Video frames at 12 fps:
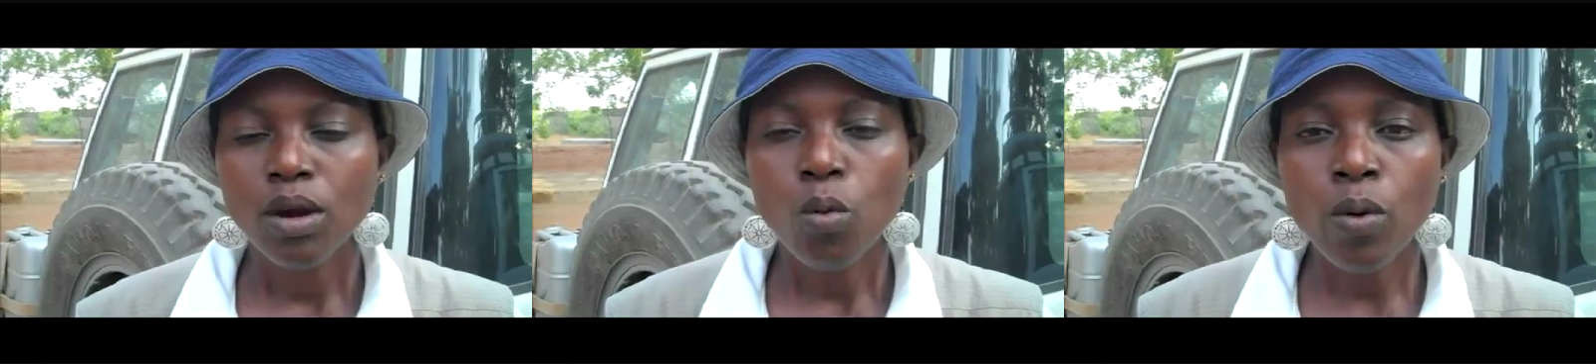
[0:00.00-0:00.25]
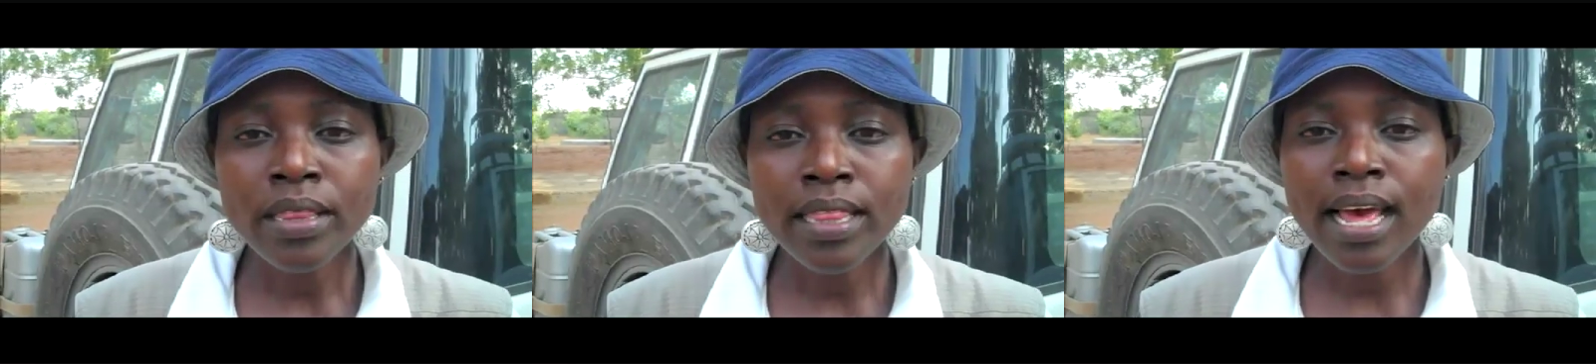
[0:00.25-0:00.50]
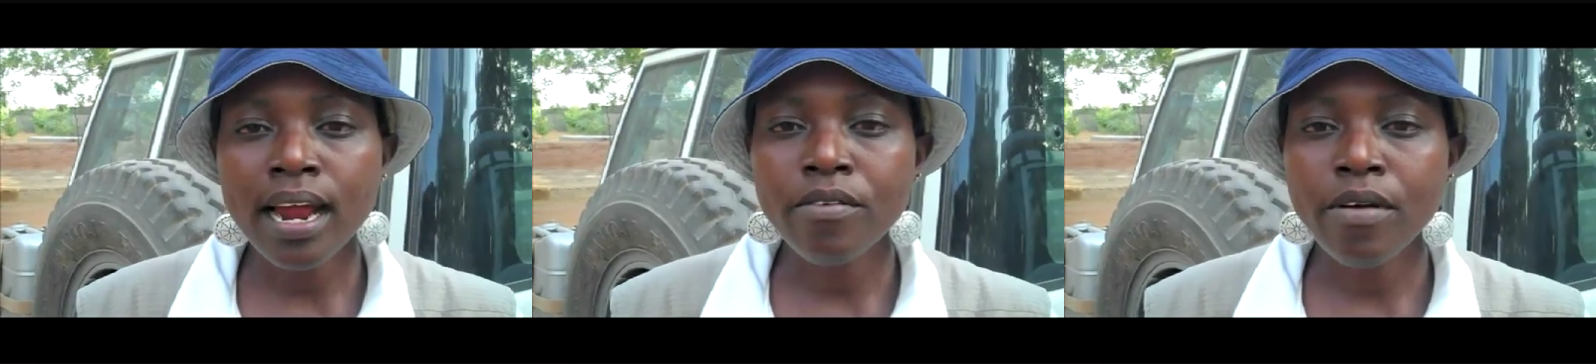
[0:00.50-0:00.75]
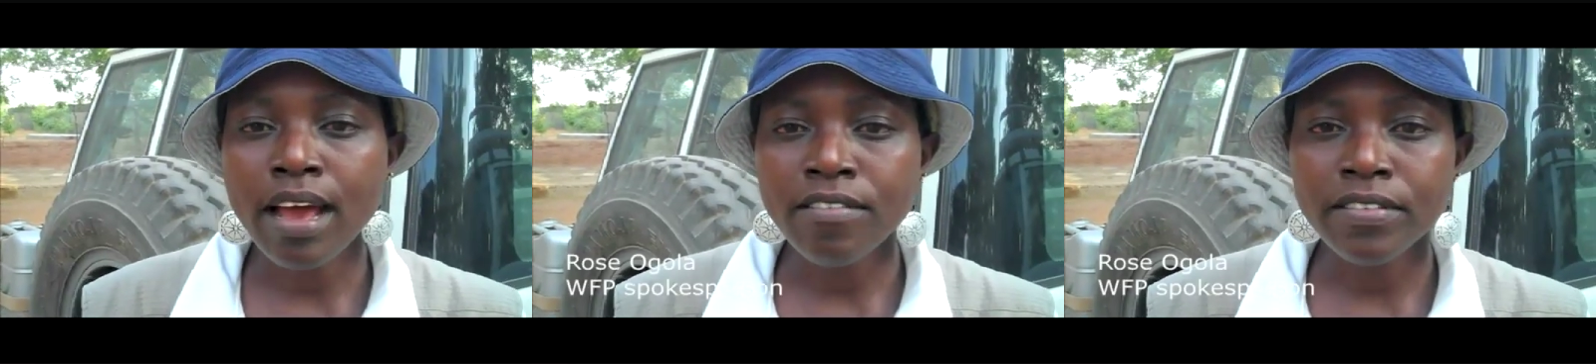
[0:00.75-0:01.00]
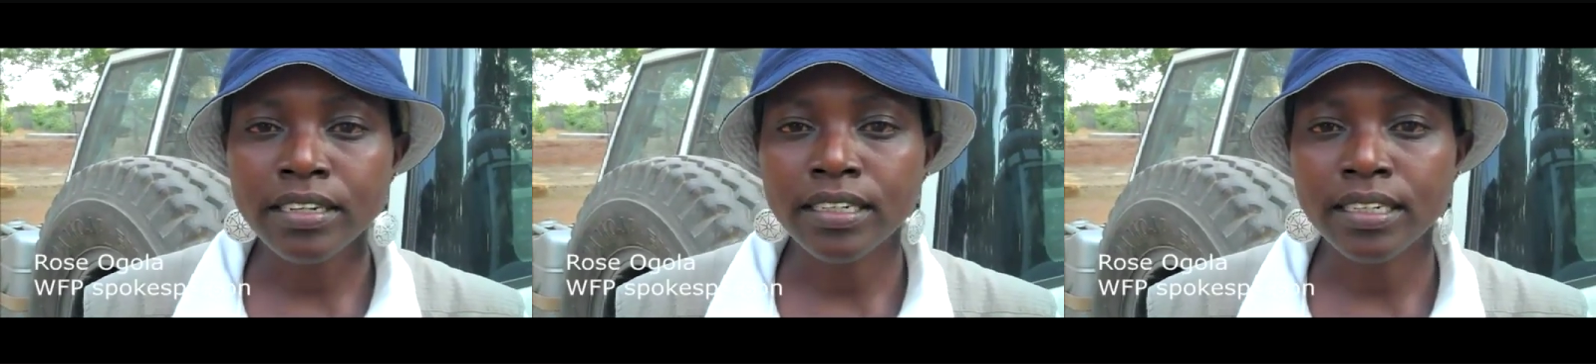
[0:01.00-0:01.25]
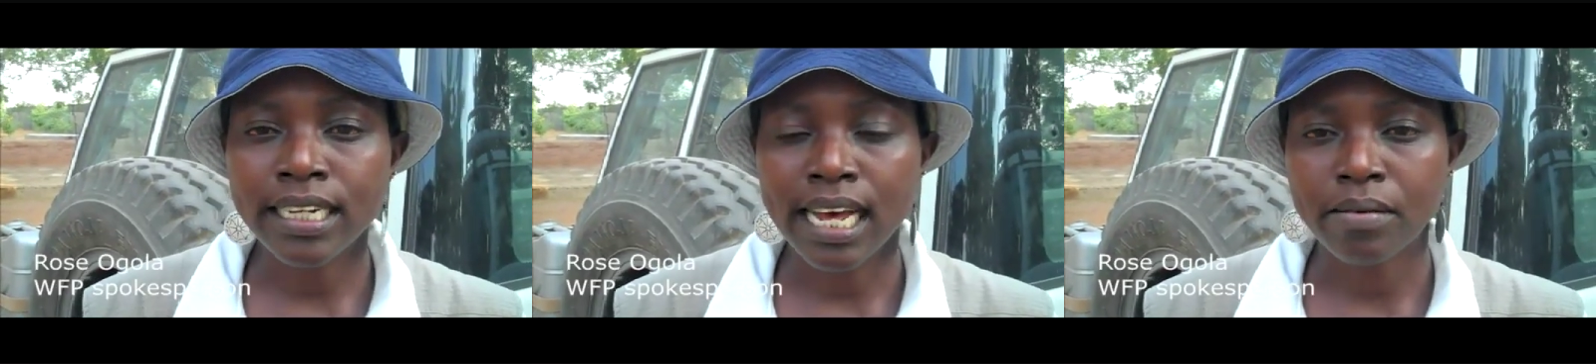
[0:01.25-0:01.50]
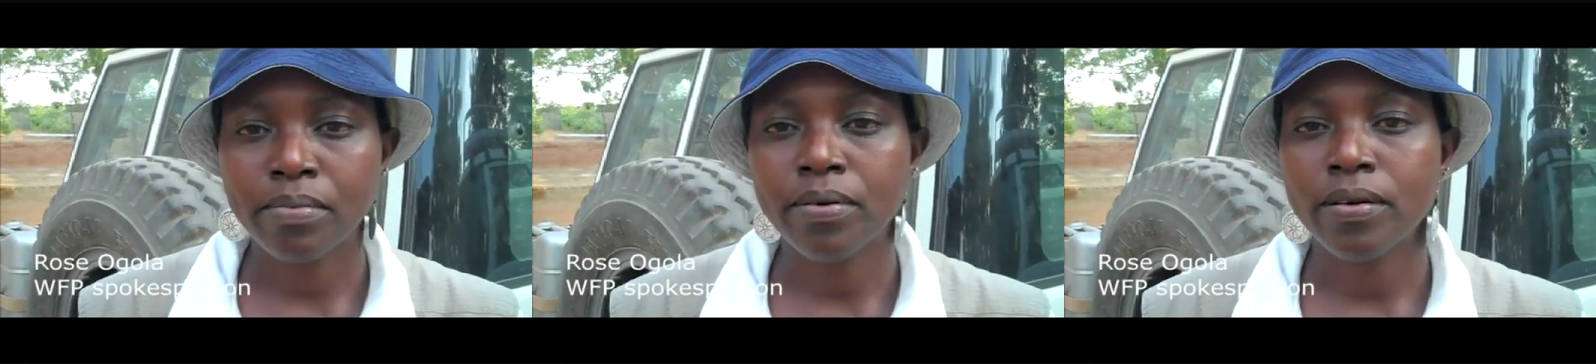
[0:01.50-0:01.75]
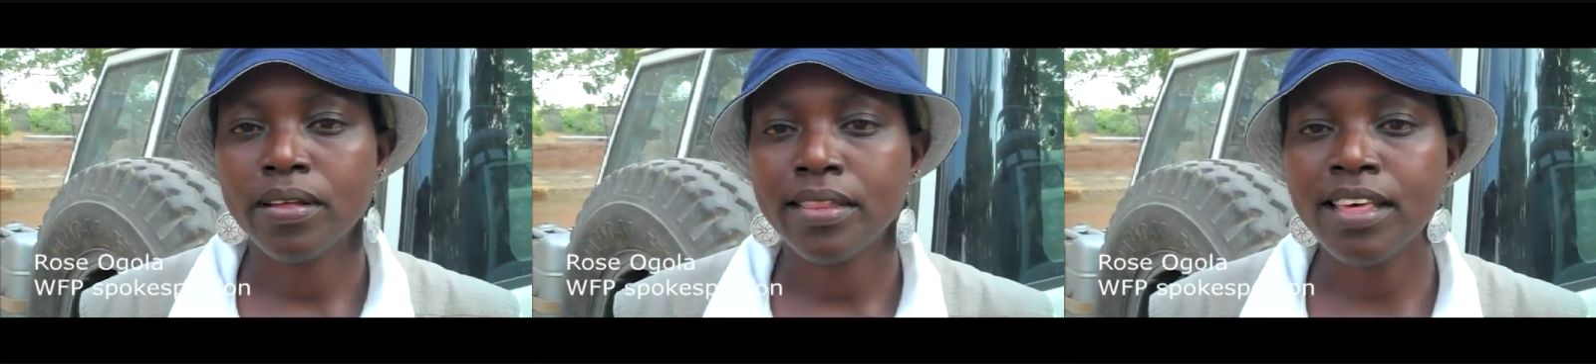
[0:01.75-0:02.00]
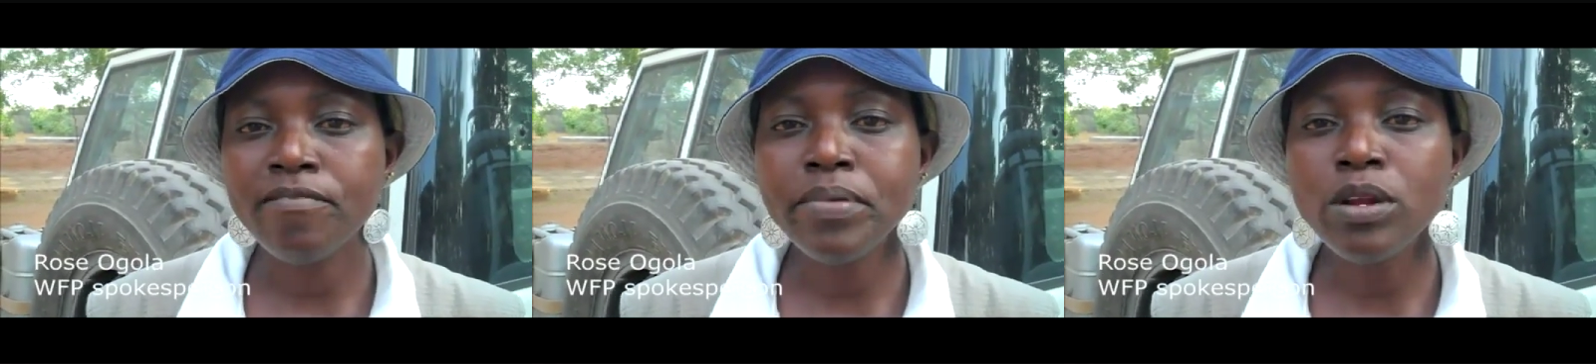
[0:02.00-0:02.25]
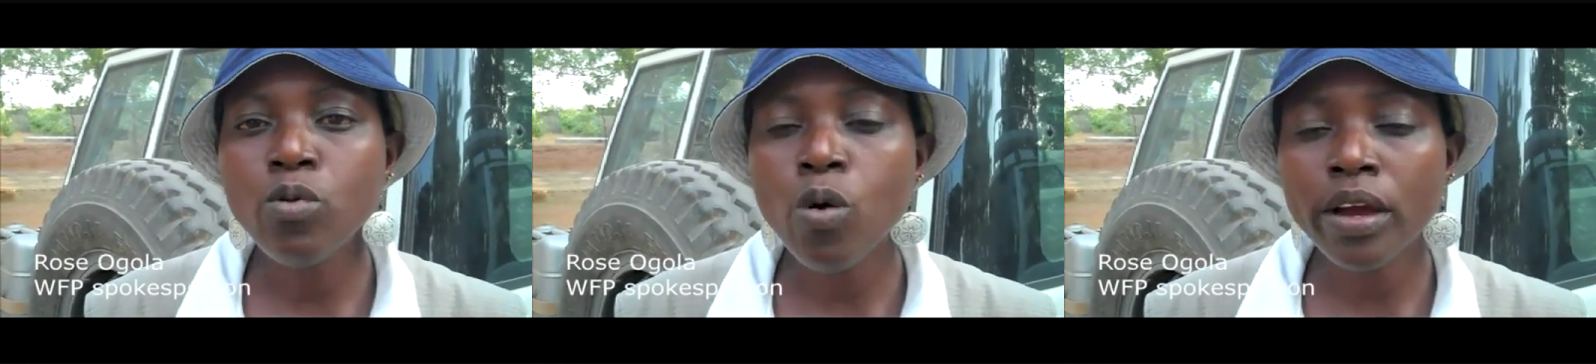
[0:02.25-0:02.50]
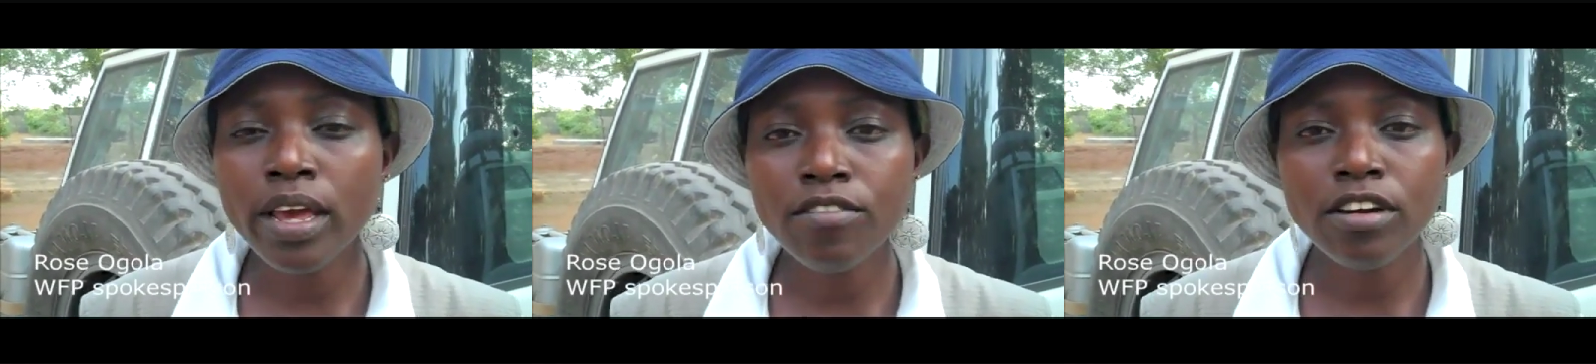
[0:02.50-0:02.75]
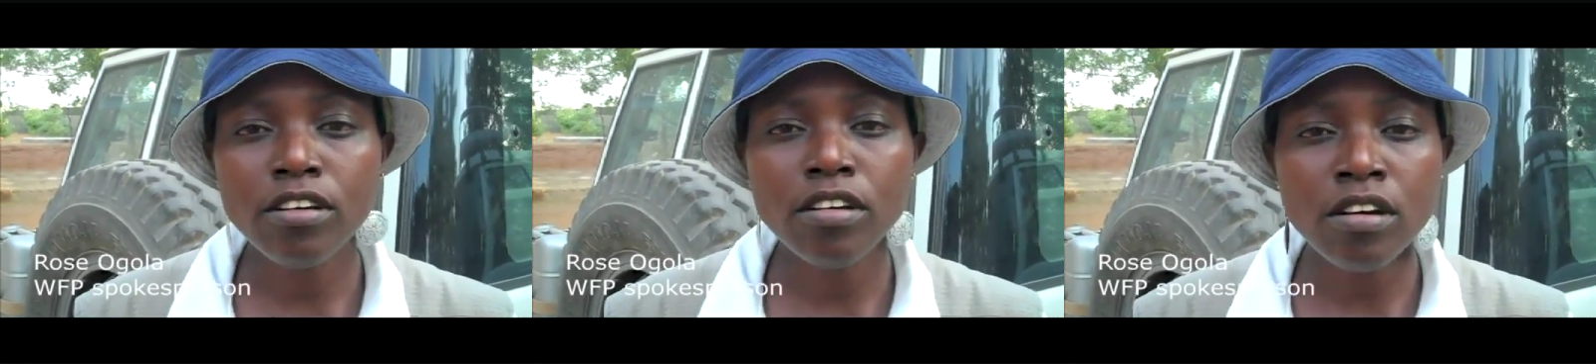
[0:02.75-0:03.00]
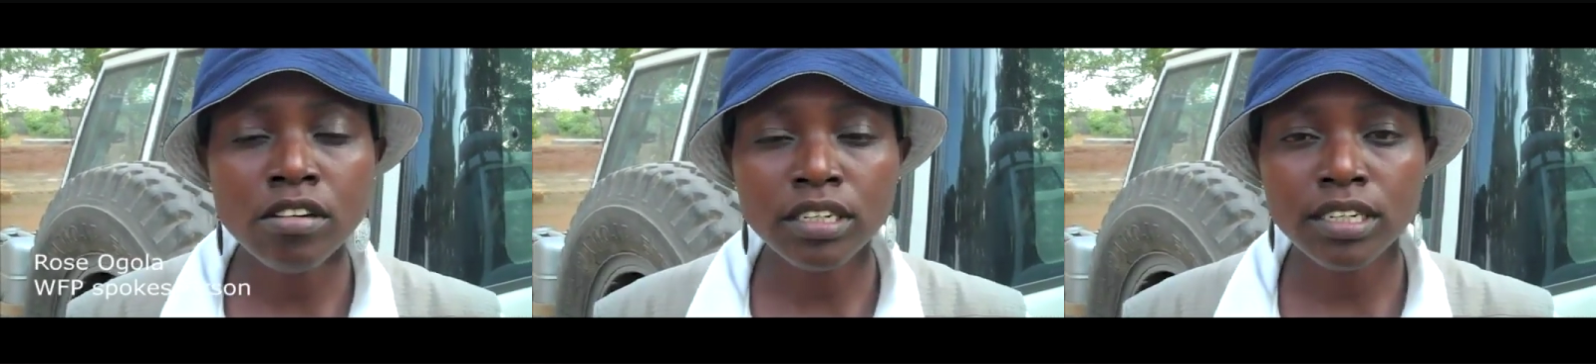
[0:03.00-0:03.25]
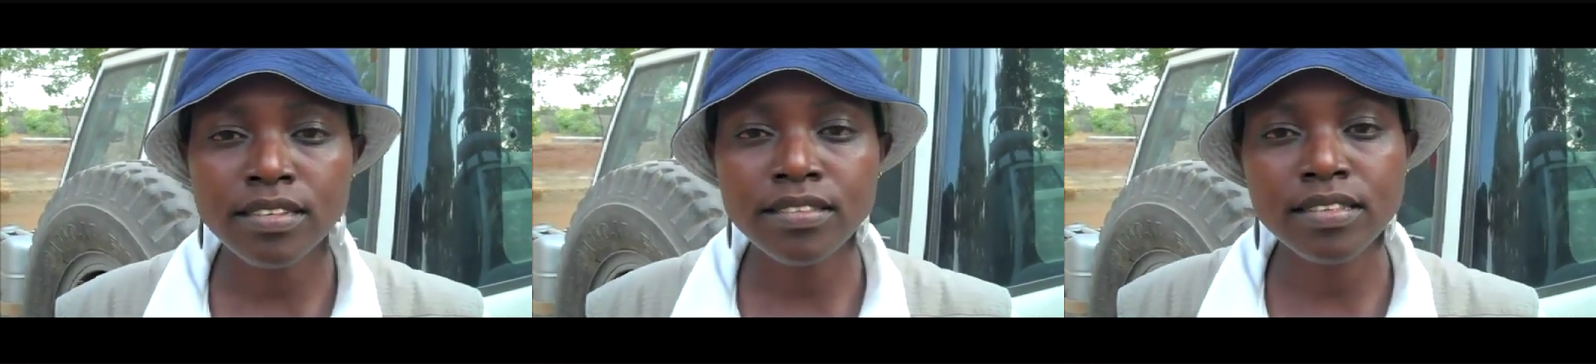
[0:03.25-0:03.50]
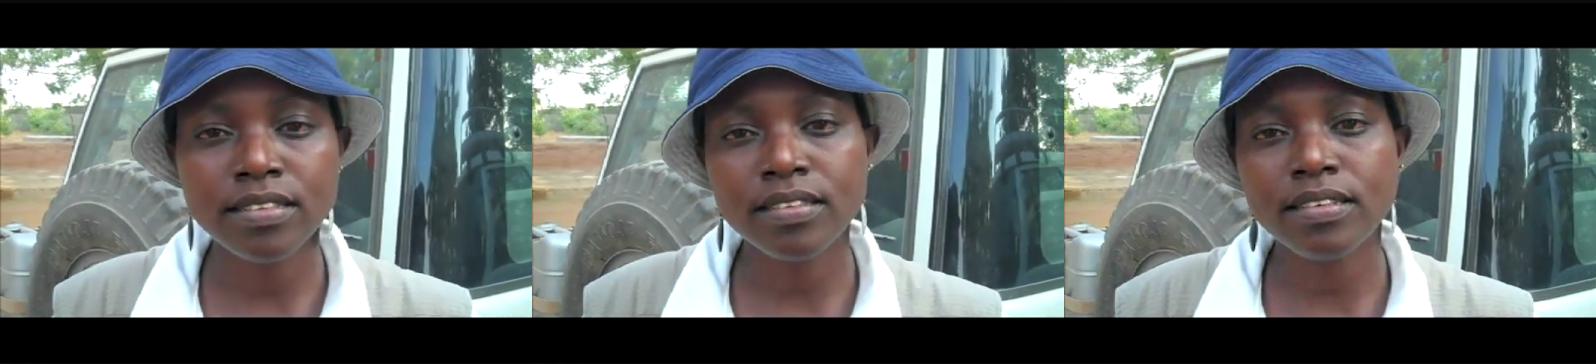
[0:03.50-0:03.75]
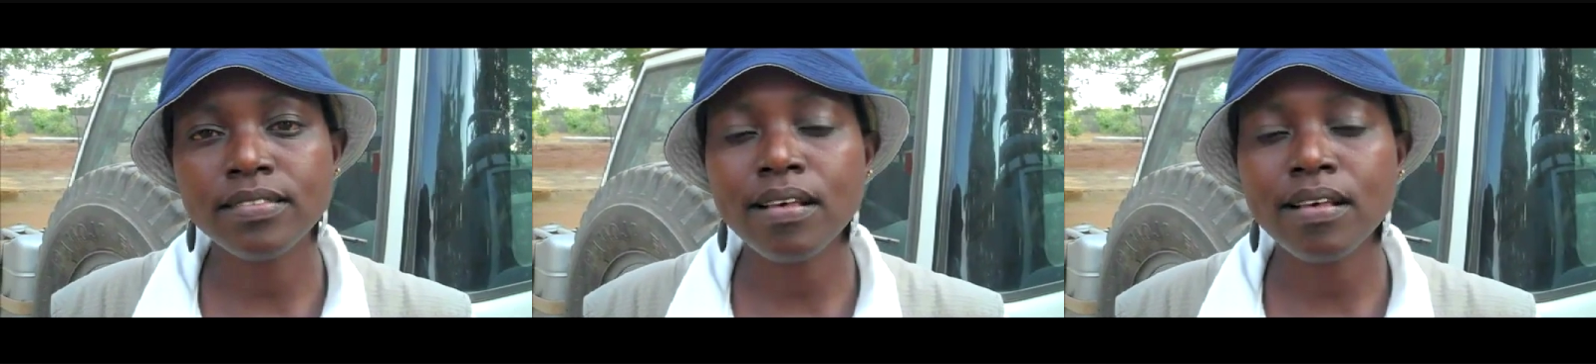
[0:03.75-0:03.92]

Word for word: When they arrive in Dadaab. They've been walking long distances,